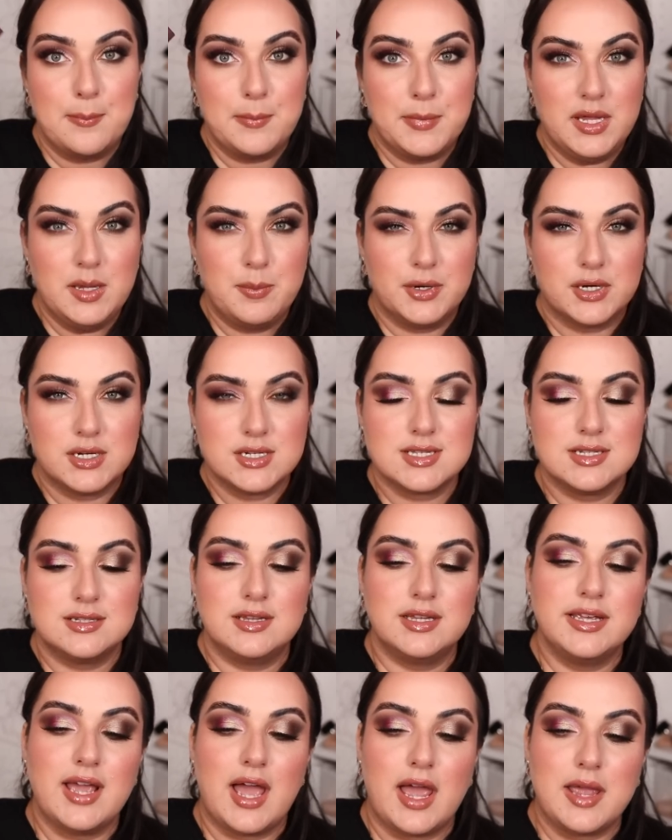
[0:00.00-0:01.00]
me
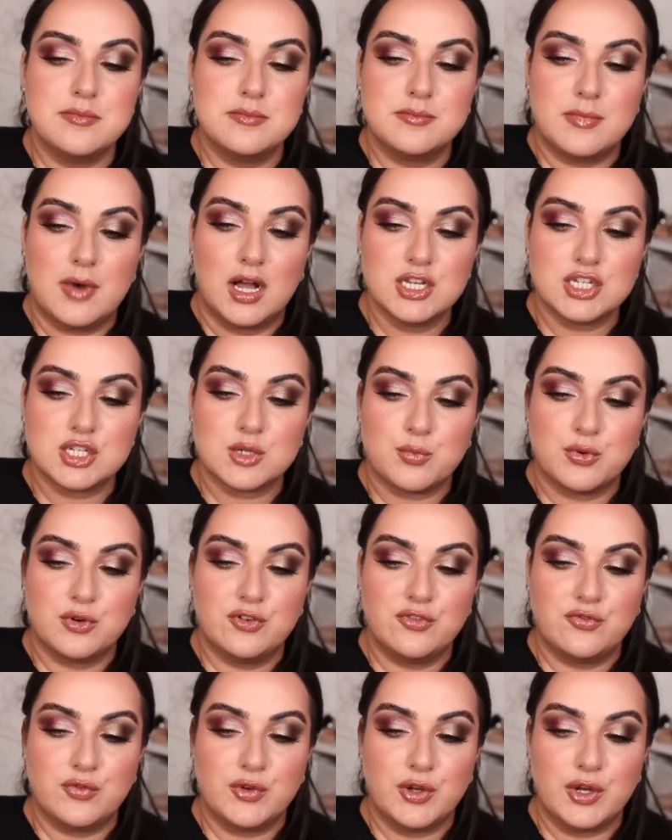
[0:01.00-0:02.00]
personally, I much
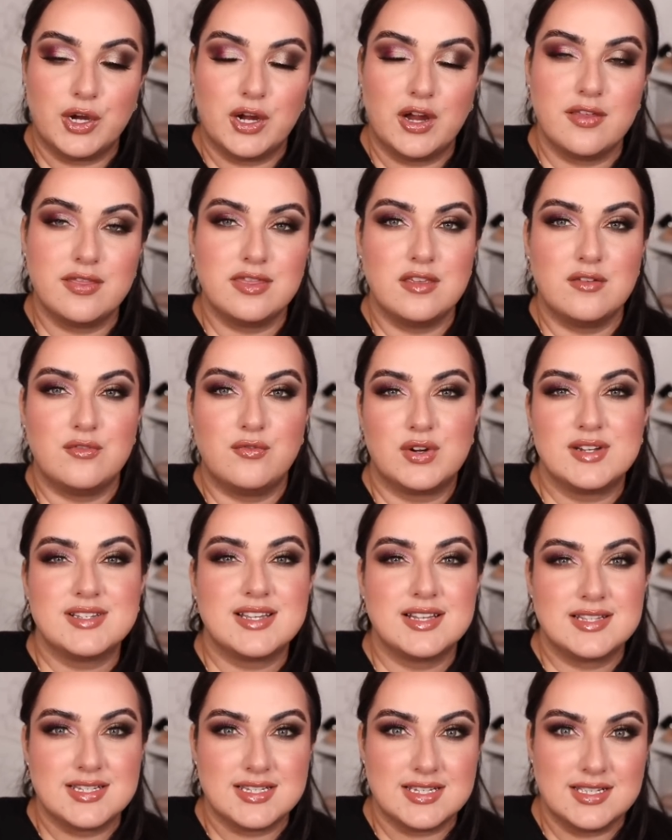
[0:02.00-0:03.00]
prefer the
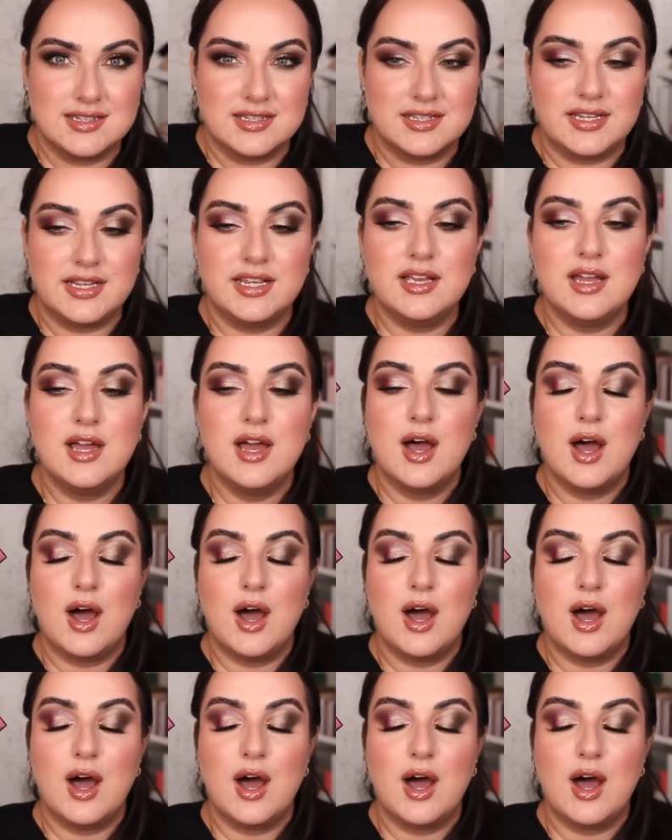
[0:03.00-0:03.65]
versatility